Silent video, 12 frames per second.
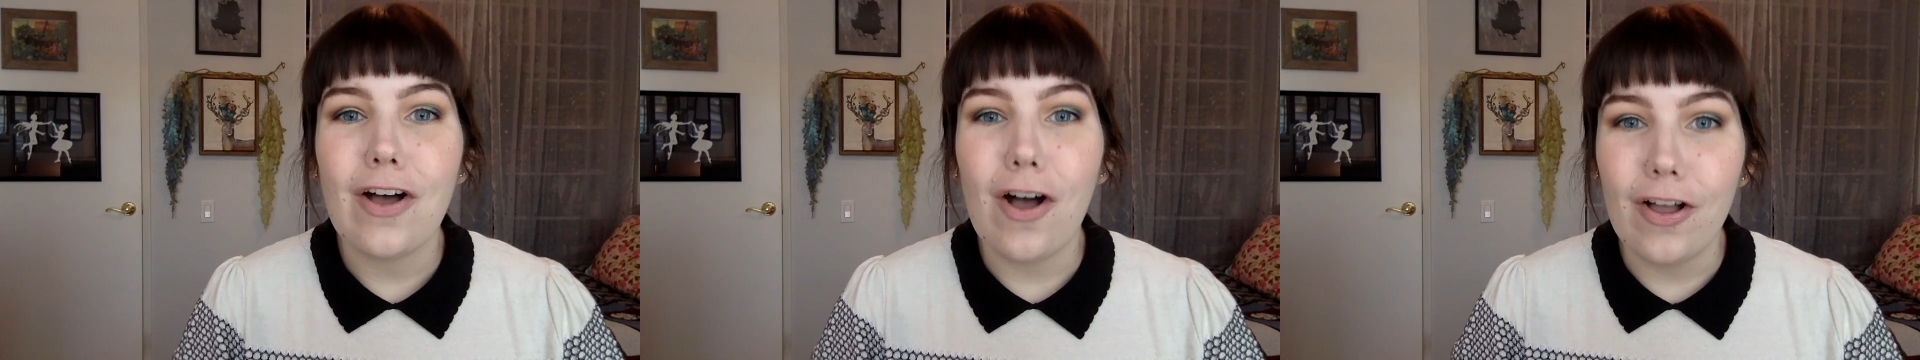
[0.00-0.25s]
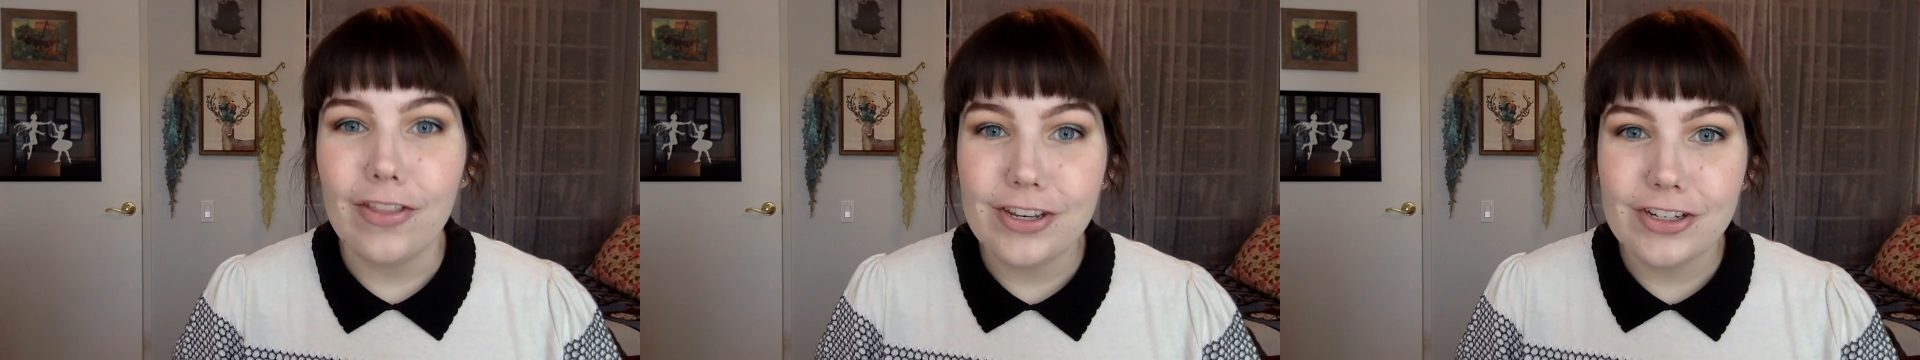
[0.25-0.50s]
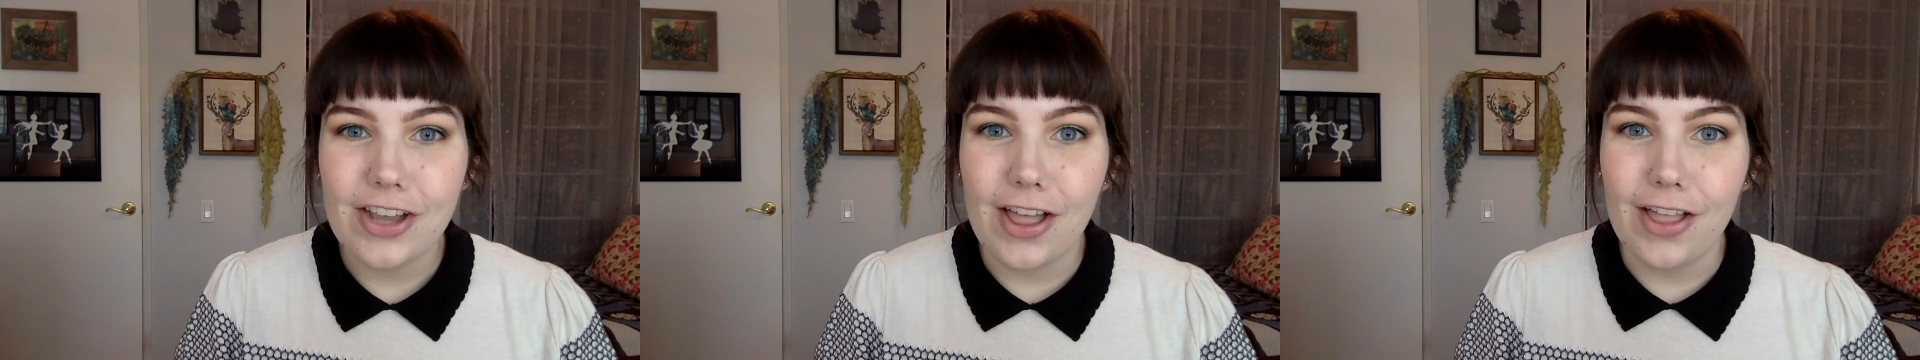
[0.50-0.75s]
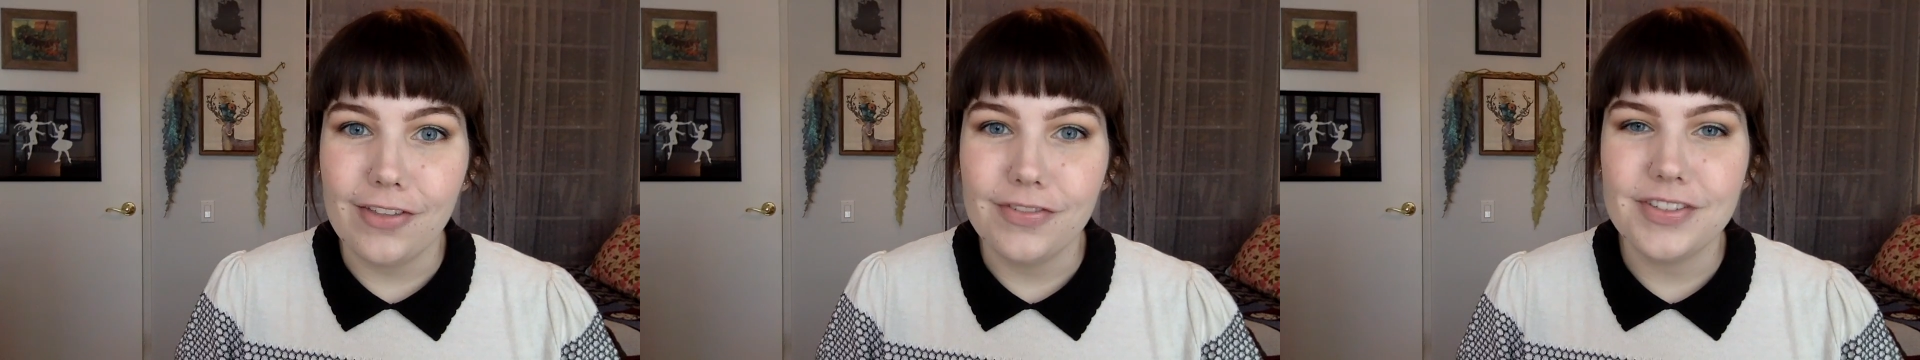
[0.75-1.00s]
All the
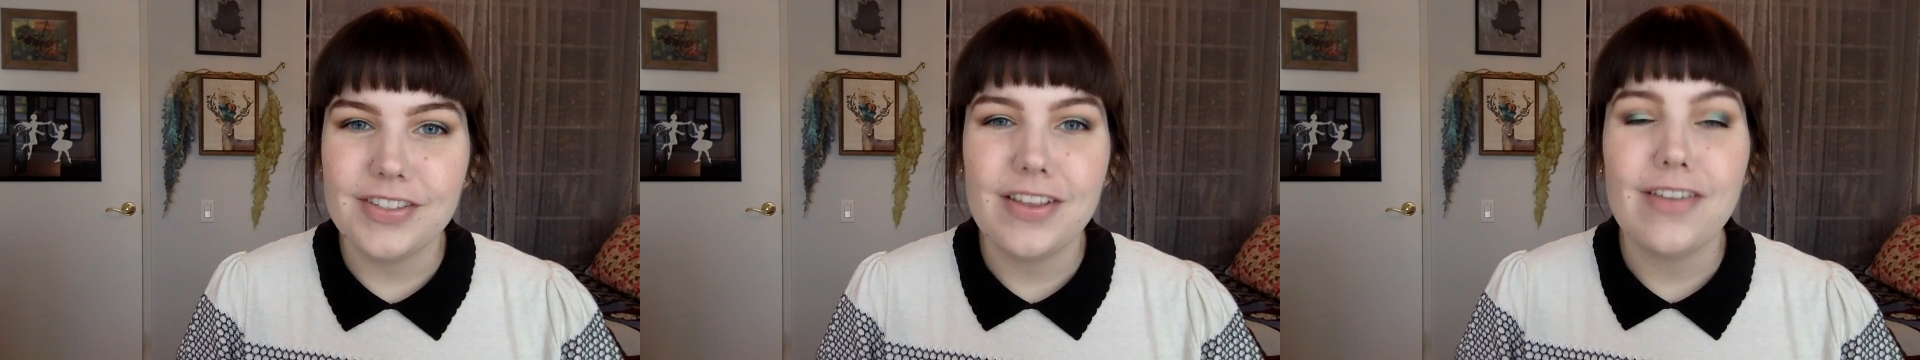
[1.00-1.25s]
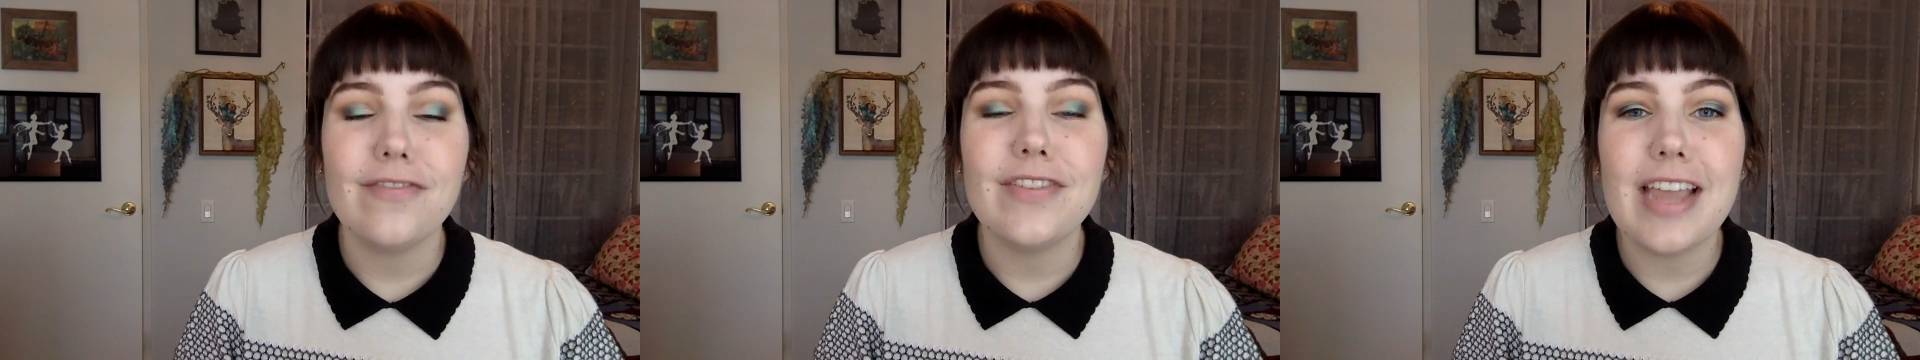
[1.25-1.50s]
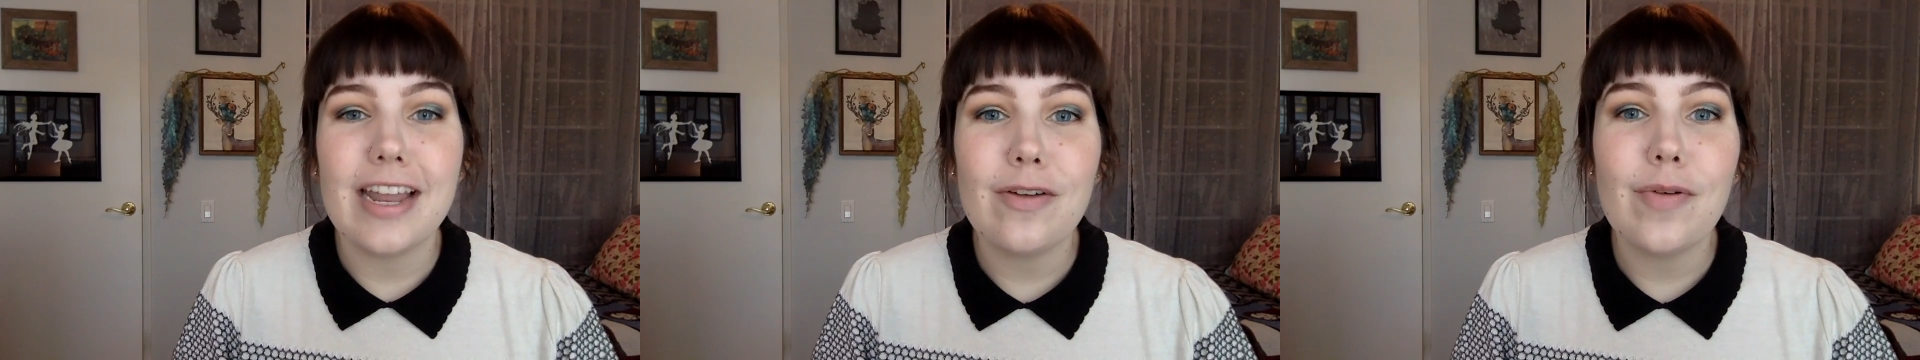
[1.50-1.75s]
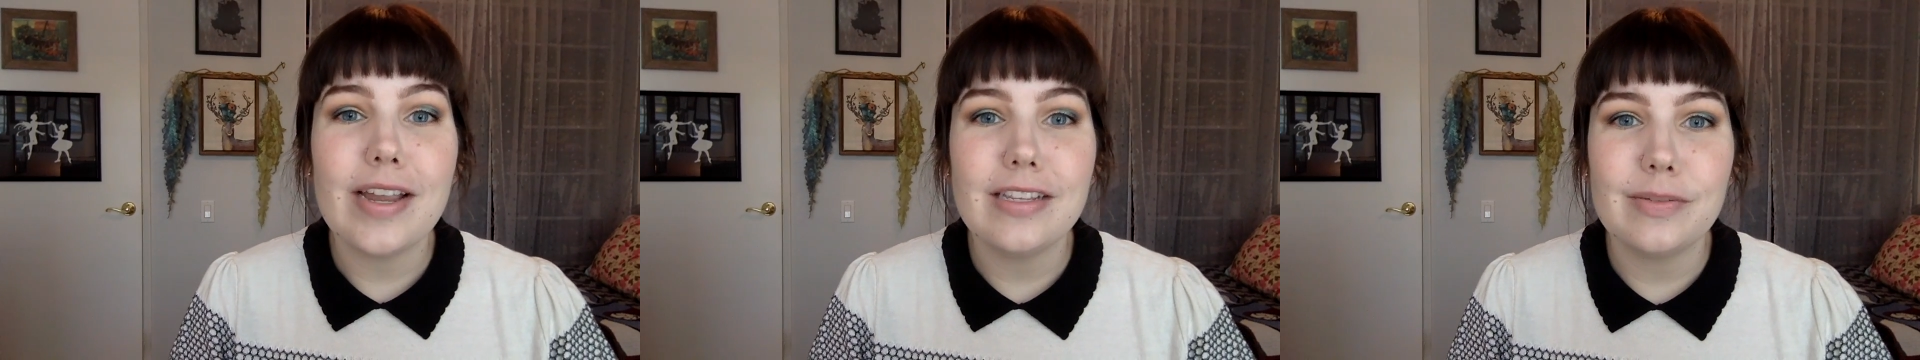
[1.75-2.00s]
Shelves, Vienna
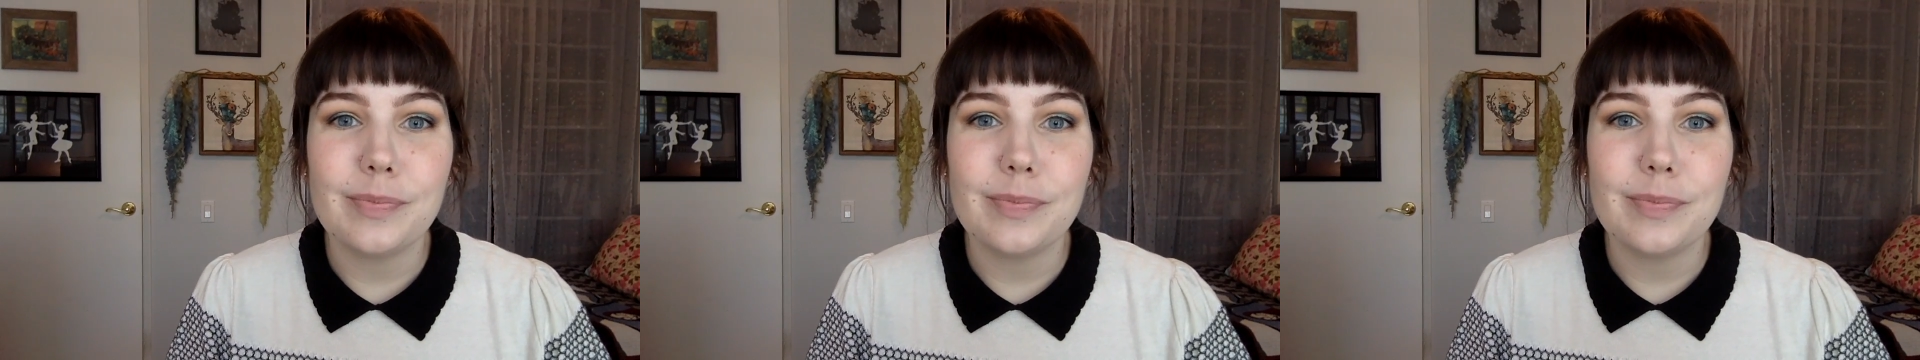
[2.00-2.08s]
Waits